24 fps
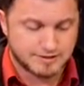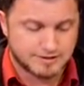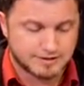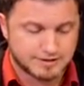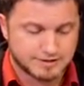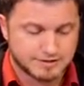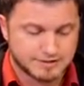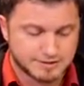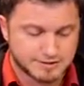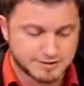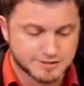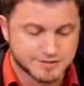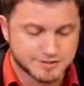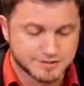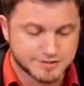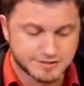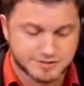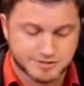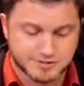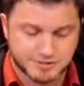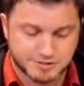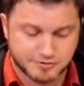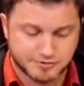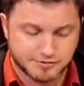This is a
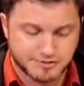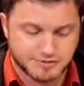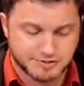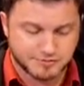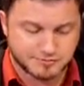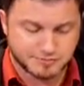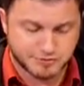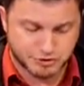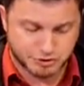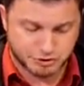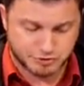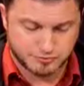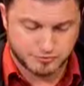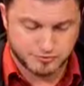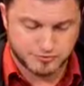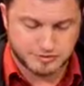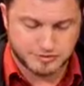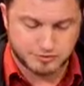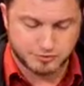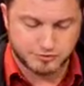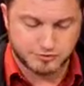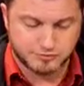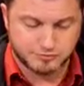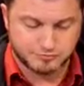series of shows
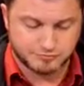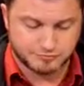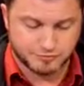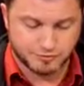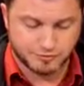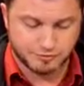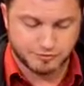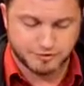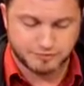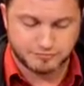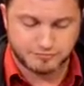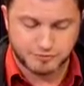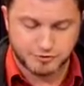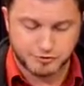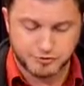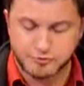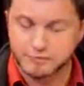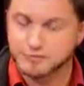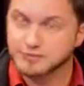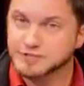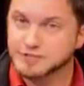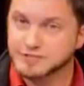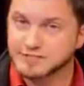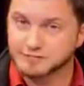that will inform you of
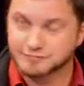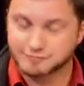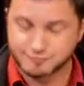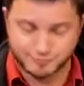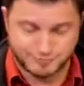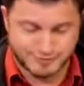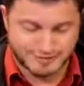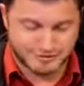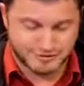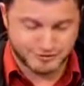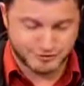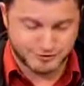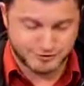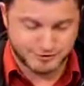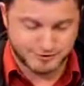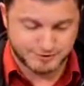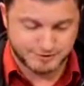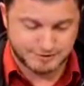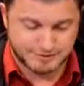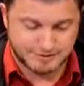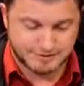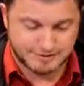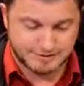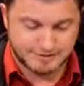news, information,
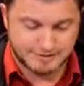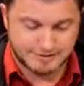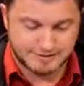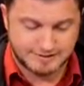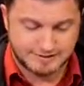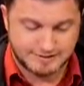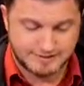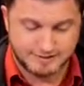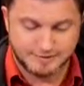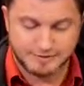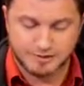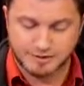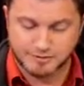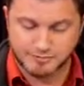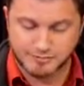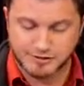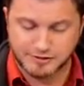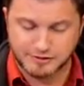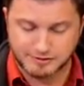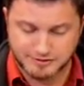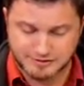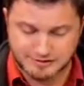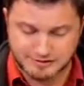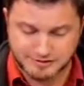and coming
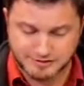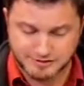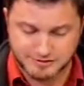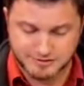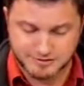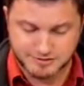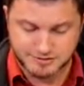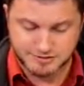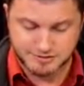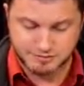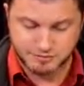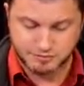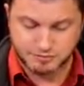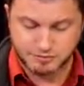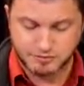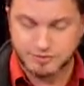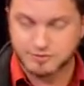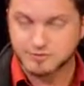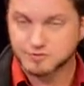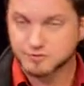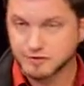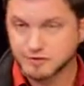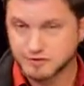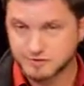clinics,
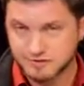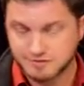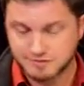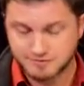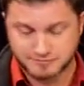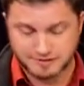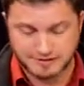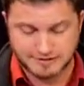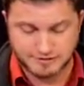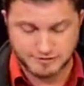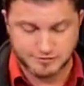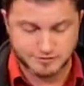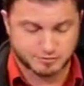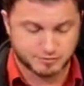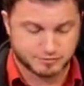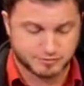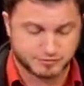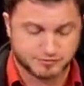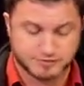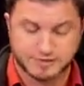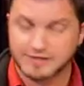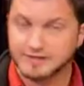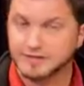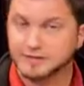as well as events
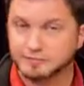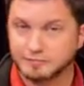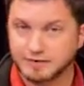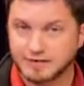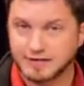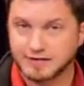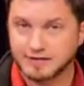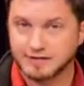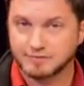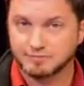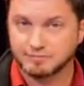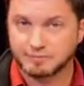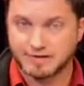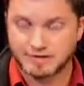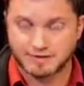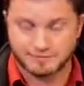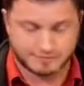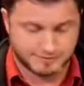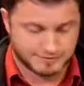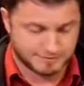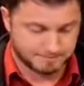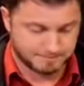provided by BAVNAH.